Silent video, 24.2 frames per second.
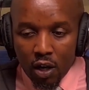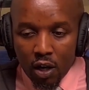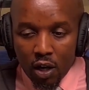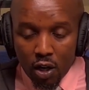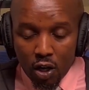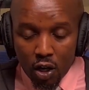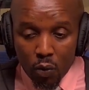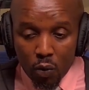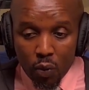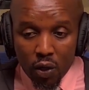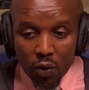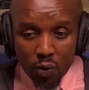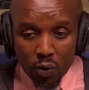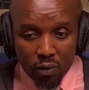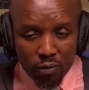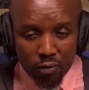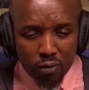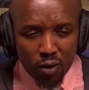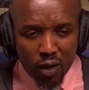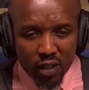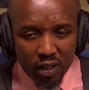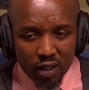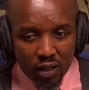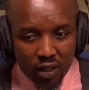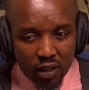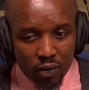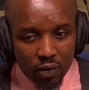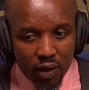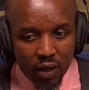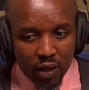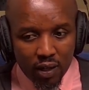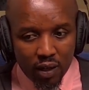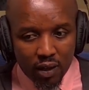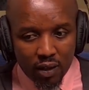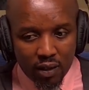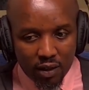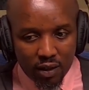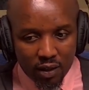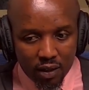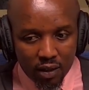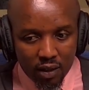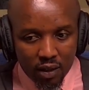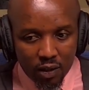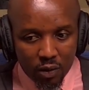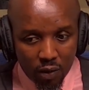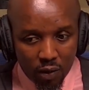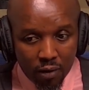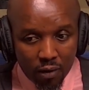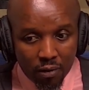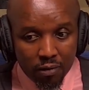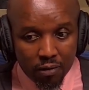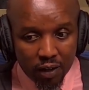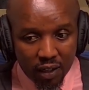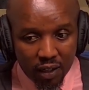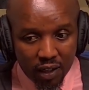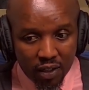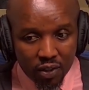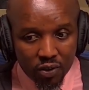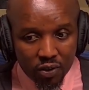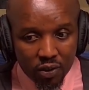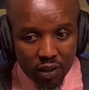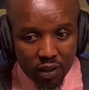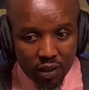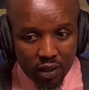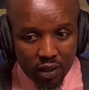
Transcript: Now we are doing 401 in one financial year.